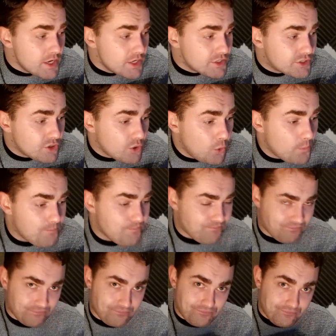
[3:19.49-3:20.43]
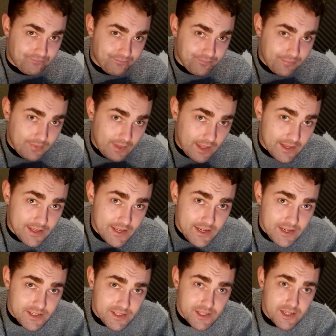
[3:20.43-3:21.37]
So
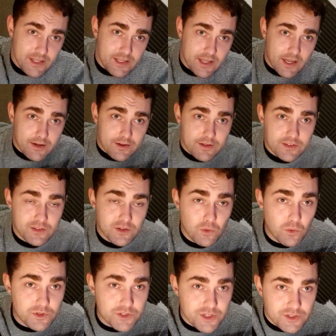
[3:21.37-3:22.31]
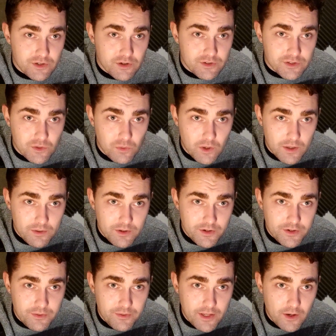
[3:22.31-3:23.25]
key of C then. So we'll just go. So what I'm
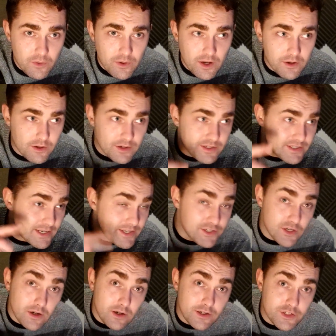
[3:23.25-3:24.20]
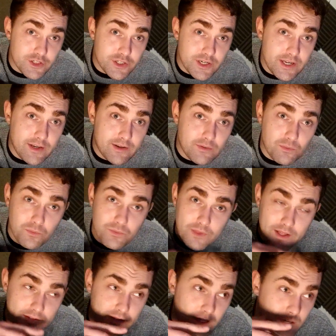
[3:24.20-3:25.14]
going to do now, I'm going to send you on a sheet
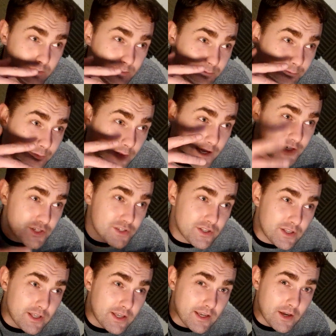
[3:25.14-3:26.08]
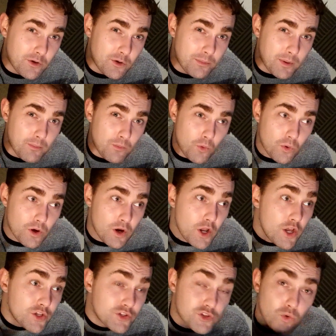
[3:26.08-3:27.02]
that kind of fleshes the thing out a bit more.
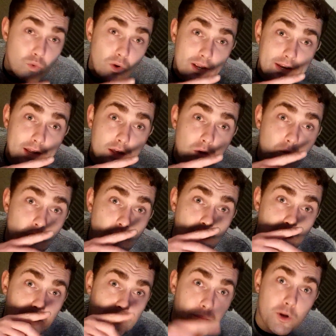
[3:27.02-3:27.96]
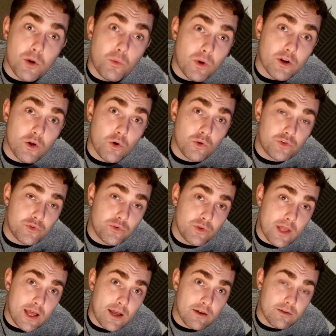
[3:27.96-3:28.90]
So right now, but I want to go
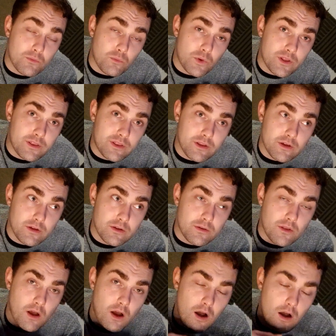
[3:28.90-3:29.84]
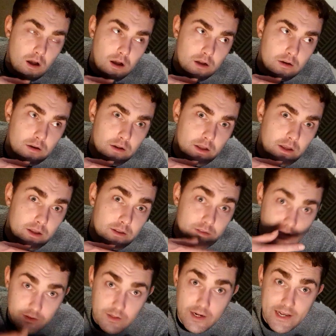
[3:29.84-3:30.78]
through that with you on
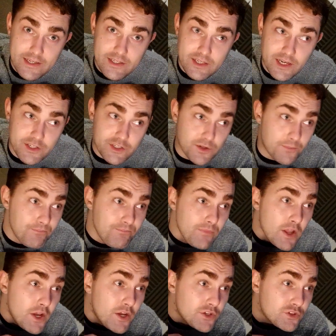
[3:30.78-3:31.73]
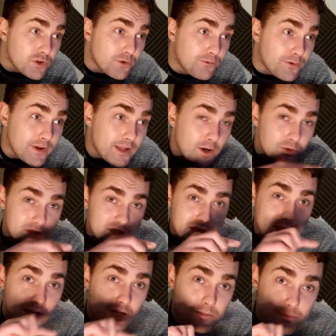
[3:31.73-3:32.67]
the next session. So for now, there's
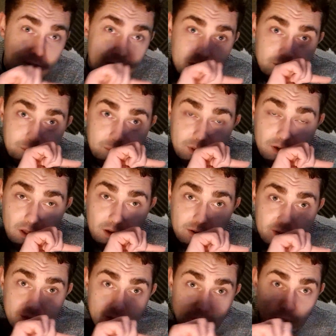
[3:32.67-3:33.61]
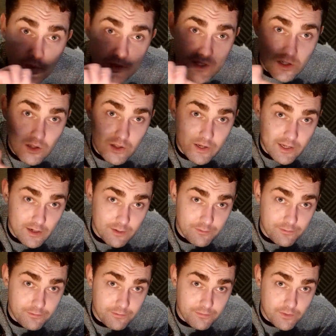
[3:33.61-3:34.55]
a little bit on it with the line
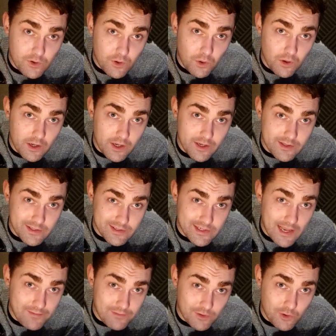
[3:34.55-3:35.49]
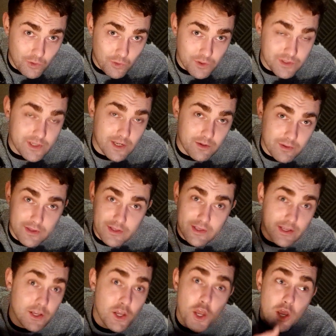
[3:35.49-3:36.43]
of the 7 chords that are in the
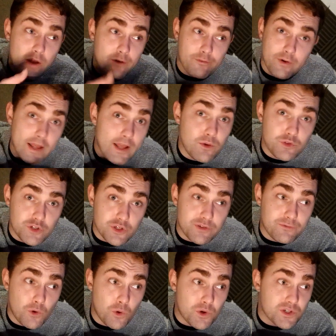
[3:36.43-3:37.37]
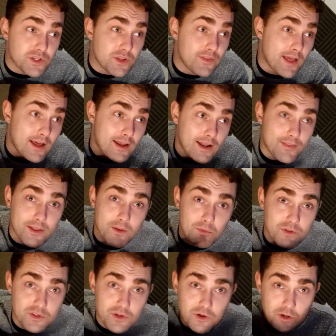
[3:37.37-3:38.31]
key. For now, just focus on that, and then
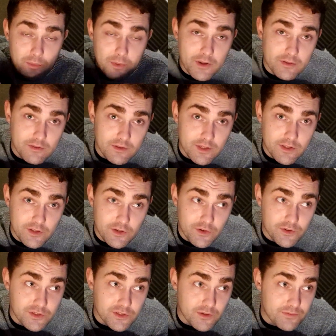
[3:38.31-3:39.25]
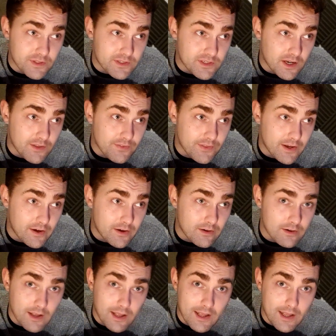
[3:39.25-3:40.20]
we'll talk about the other stuff that's on
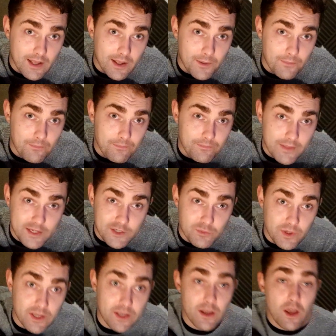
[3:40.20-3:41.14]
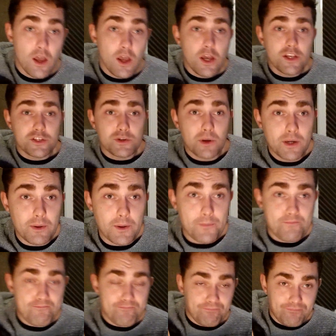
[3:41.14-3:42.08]
there next week. So
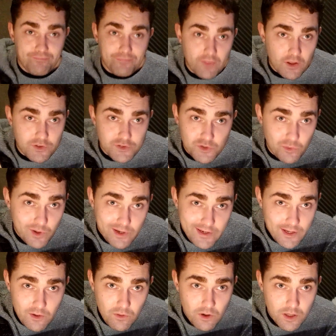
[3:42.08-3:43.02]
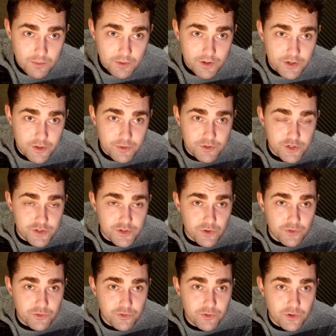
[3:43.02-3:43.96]
anyway, so right now, all I'm going to do is just
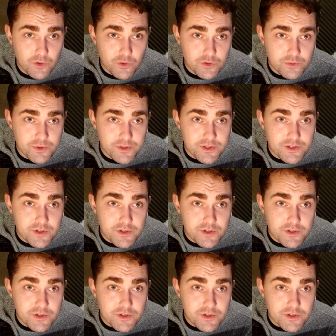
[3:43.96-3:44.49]
go through the chords with you.